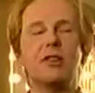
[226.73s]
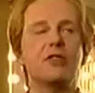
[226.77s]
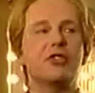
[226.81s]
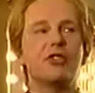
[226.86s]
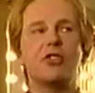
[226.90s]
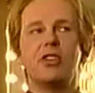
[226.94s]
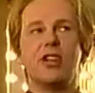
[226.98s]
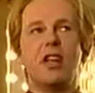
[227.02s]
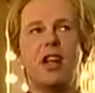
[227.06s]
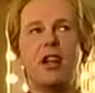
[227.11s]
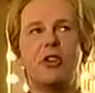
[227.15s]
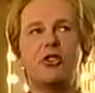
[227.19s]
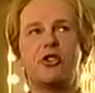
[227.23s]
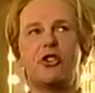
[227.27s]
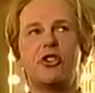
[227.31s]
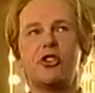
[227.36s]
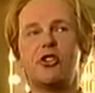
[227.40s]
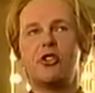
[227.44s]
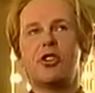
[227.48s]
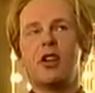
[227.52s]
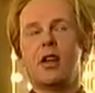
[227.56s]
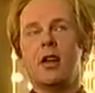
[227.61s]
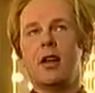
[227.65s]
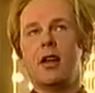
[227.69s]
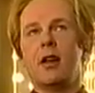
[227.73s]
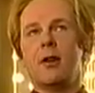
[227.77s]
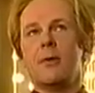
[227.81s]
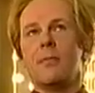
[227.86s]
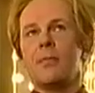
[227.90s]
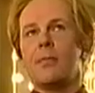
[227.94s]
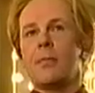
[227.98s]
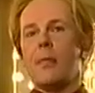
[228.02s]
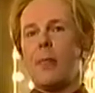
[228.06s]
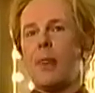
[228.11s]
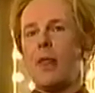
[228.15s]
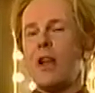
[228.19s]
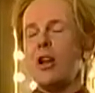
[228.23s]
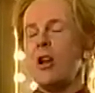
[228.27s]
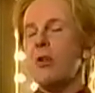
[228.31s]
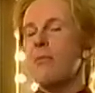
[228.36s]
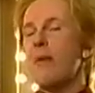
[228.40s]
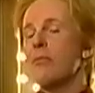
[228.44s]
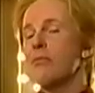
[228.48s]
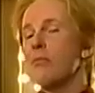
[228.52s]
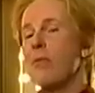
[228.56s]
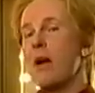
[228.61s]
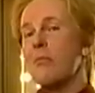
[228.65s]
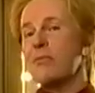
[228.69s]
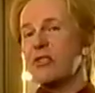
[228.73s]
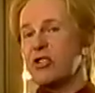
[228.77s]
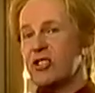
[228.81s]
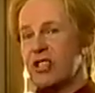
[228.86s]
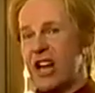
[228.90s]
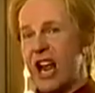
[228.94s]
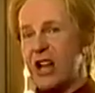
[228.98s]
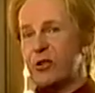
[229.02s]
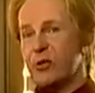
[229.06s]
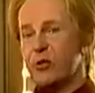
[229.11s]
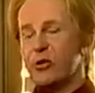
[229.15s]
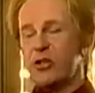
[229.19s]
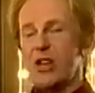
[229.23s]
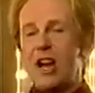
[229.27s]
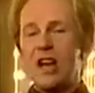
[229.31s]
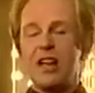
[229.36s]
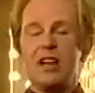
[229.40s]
It's just, you know, mums and dads will say,